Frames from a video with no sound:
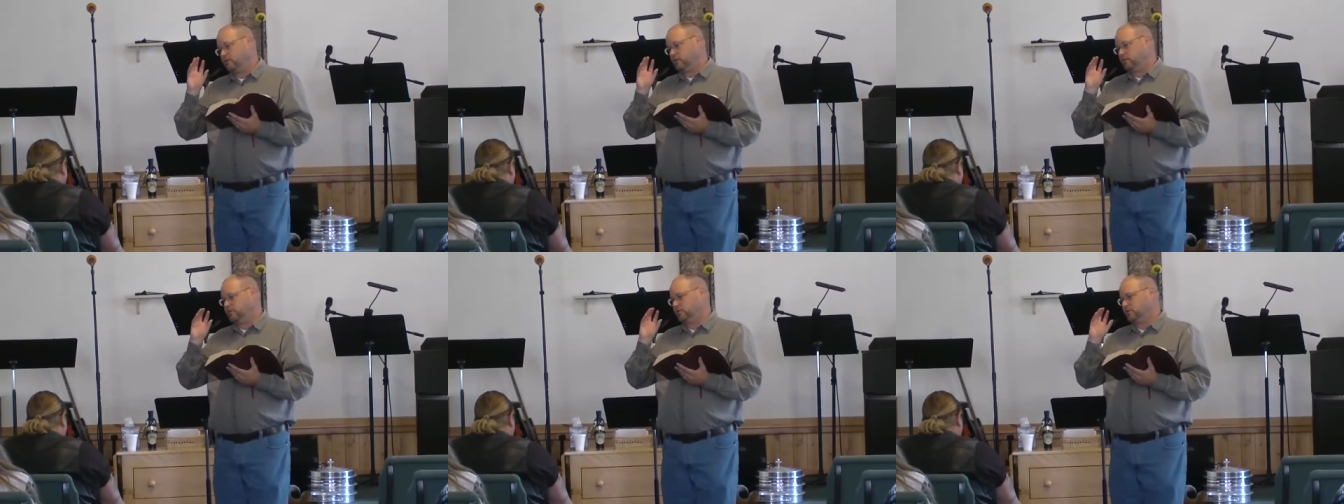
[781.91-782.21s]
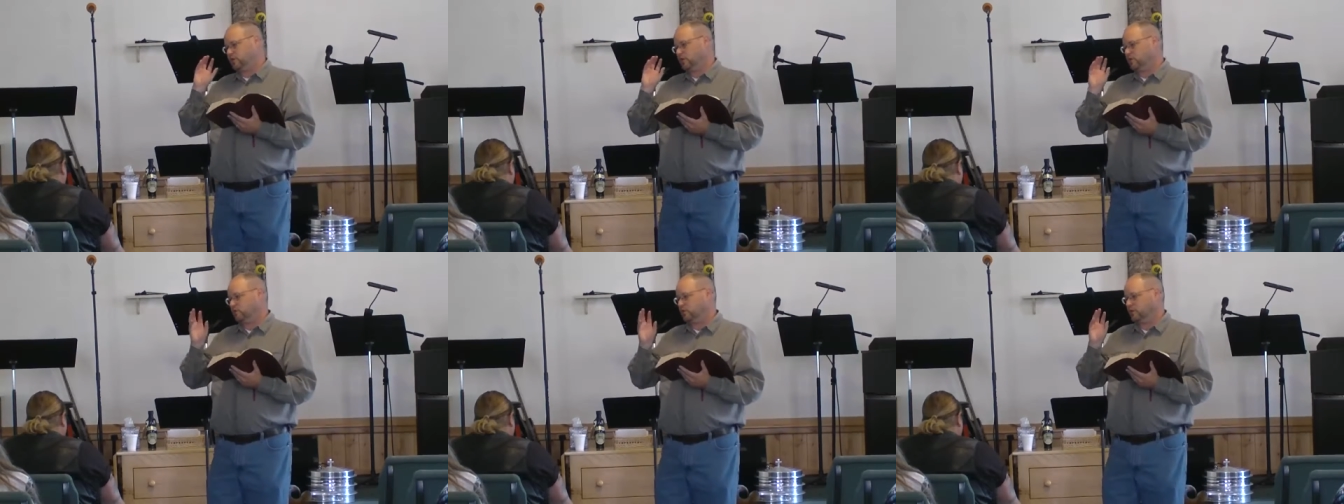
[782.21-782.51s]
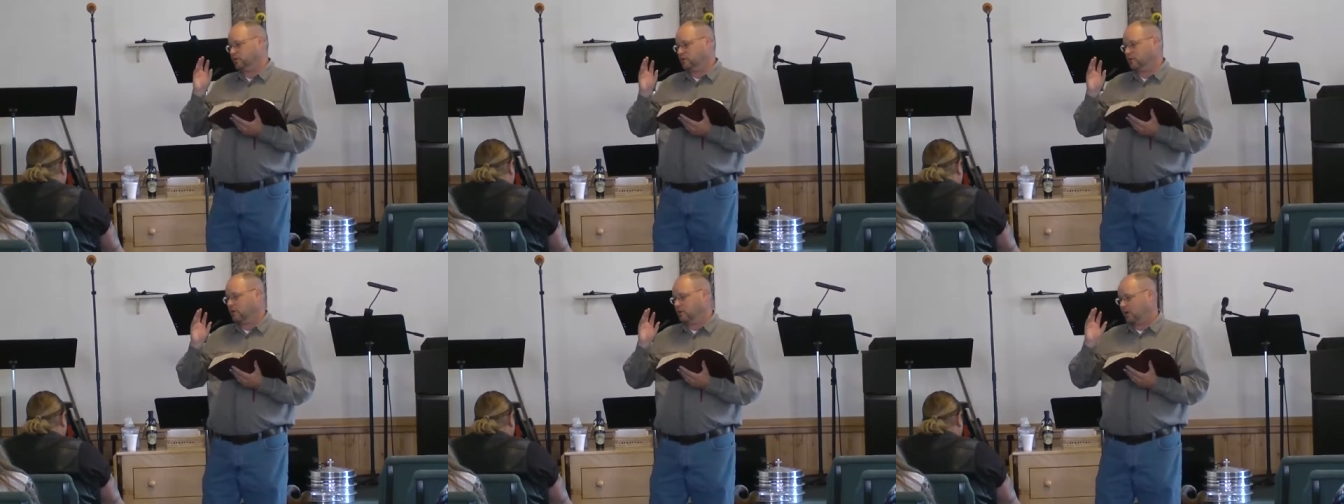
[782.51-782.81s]
the
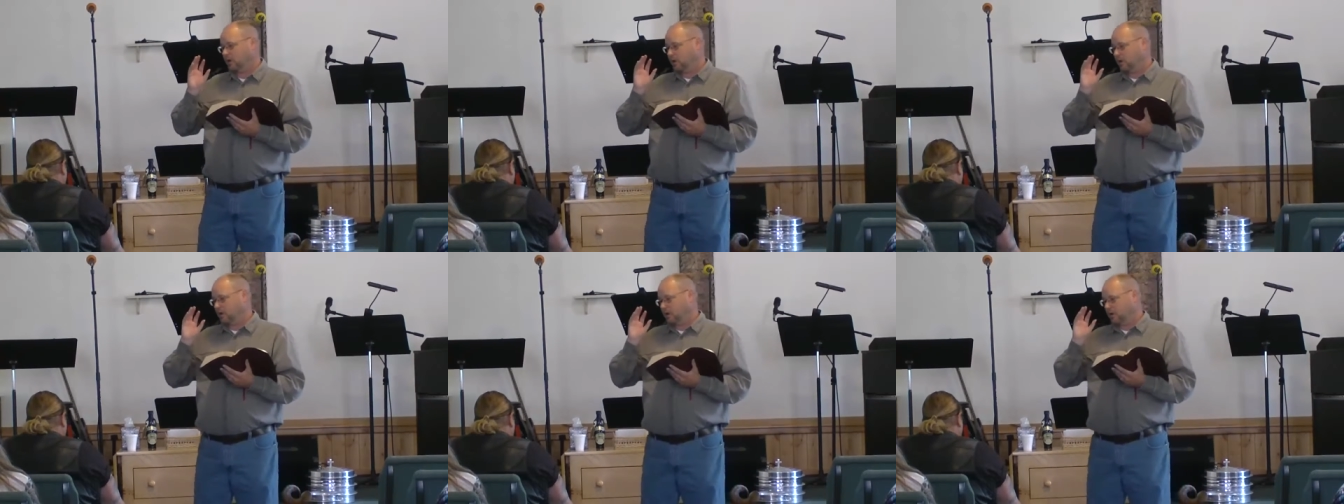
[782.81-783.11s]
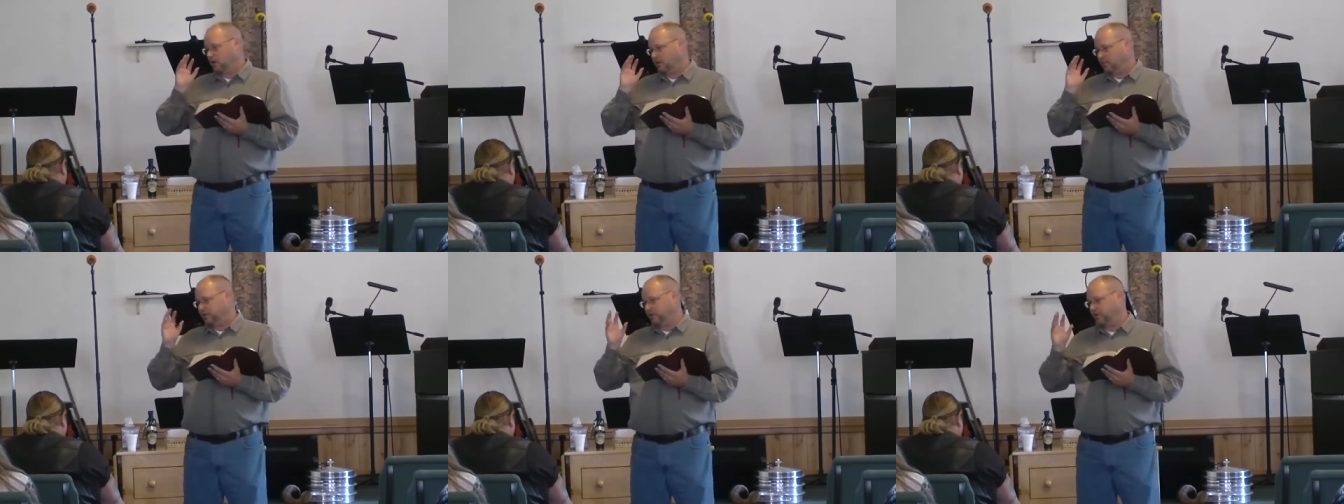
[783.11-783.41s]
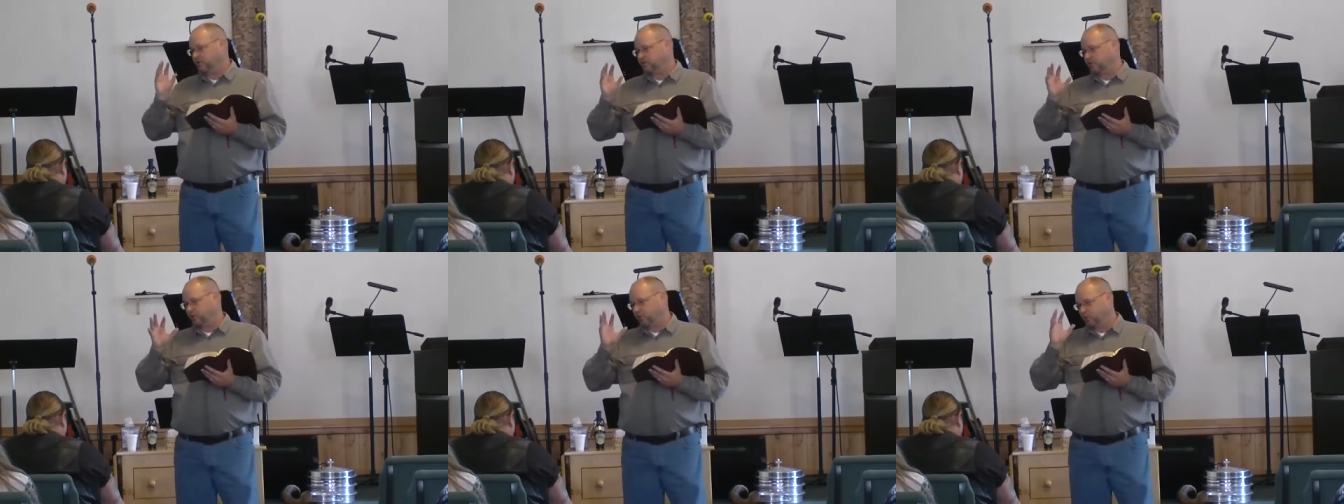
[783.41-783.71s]
children of
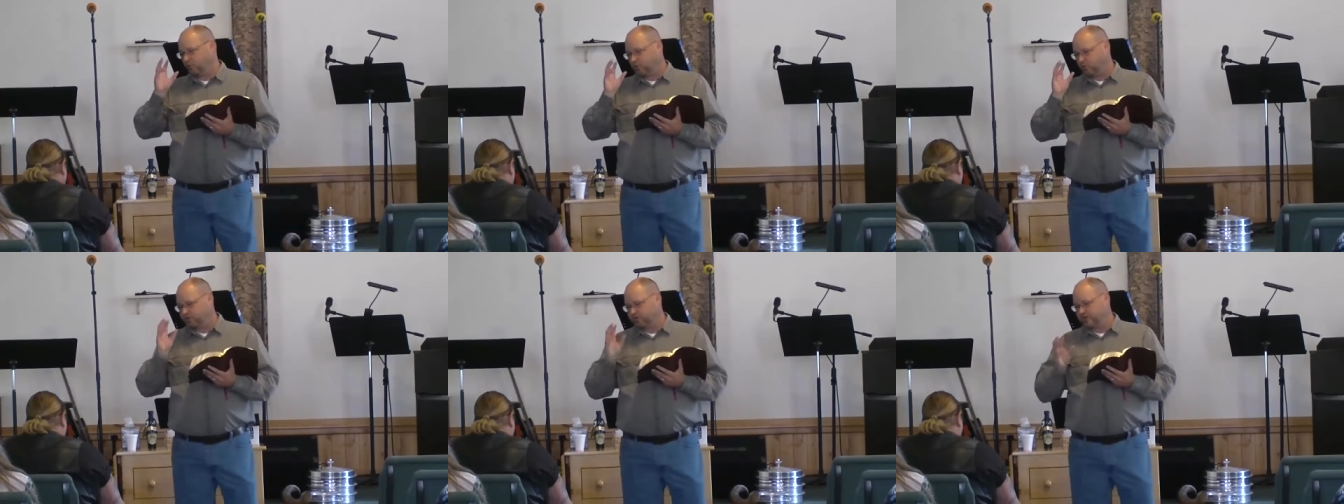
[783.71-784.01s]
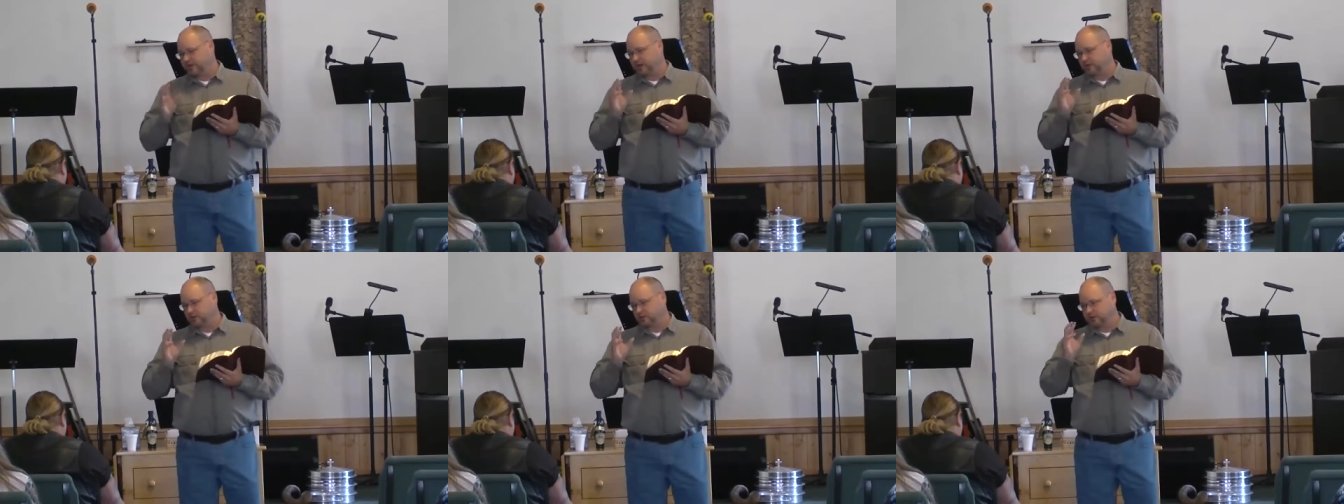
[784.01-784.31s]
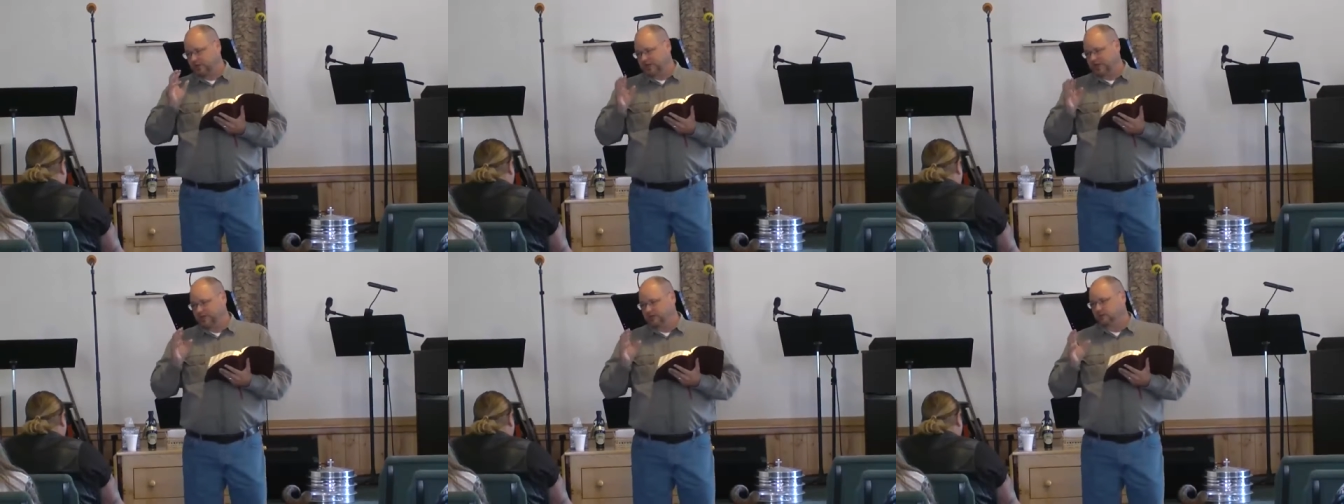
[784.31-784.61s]
Israel were
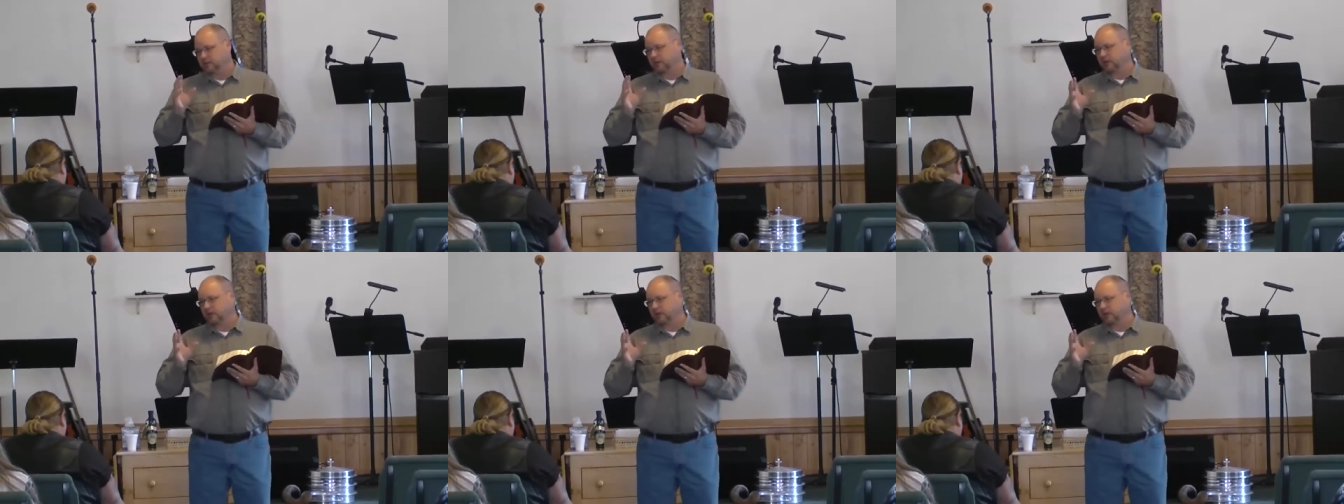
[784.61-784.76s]
settled in